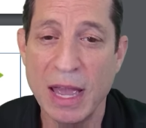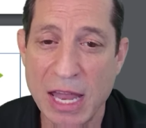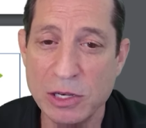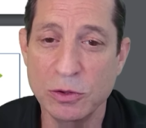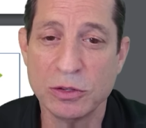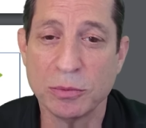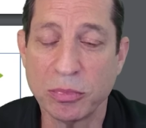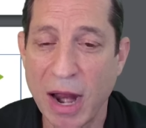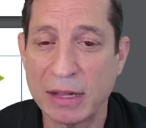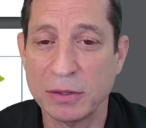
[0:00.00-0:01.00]
and use some
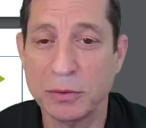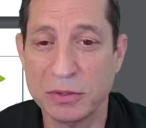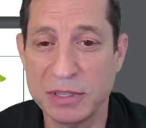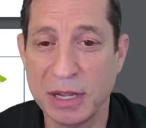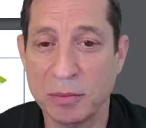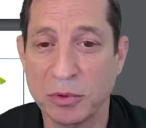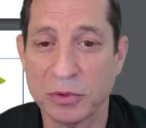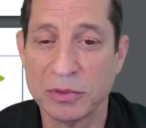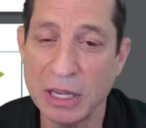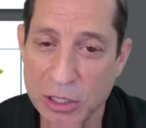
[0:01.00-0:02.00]
practical
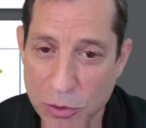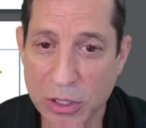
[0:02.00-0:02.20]
examples that you